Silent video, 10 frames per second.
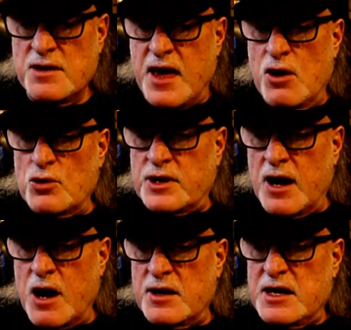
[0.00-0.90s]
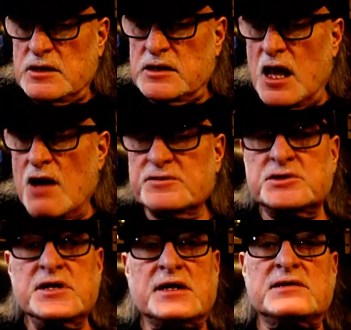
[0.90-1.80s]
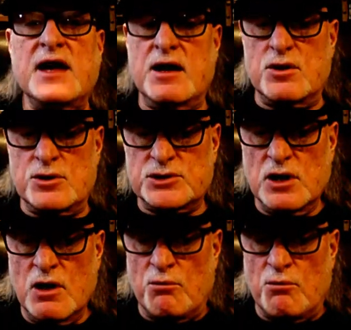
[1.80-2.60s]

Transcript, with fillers: They don't care that he loves dictators